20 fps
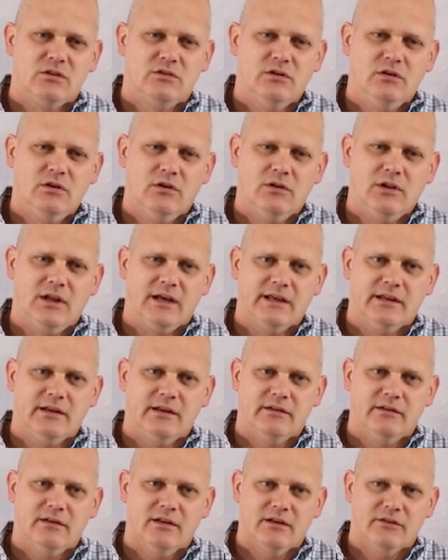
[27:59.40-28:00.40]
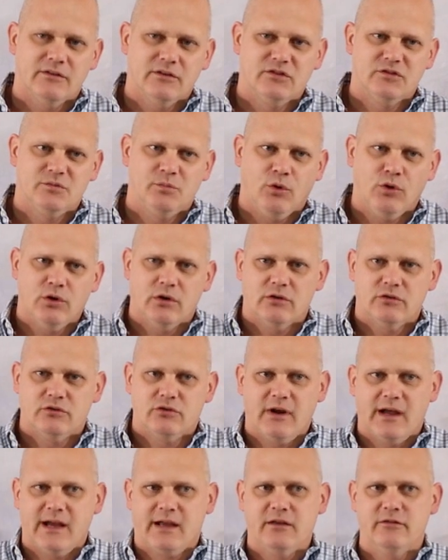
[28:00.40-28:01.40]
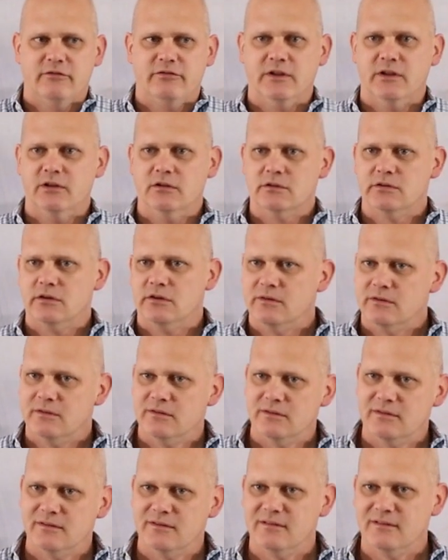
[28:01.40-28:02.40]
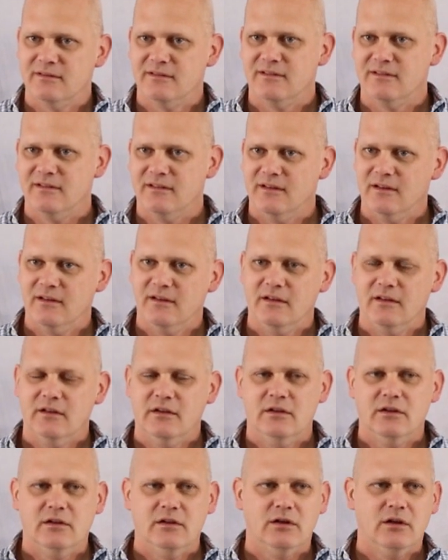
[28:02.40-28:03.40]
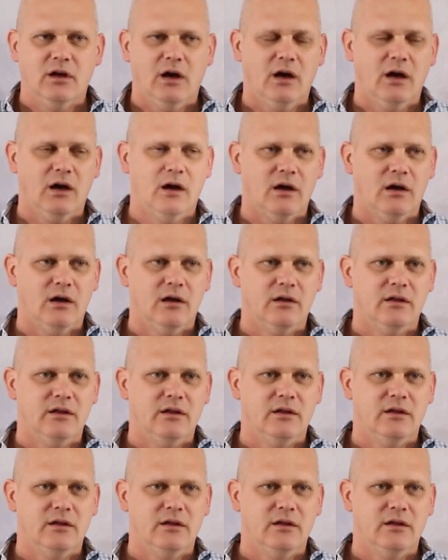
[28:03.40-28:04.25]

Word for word: do you know, like in uh, the sport track and field? Yes. Uh,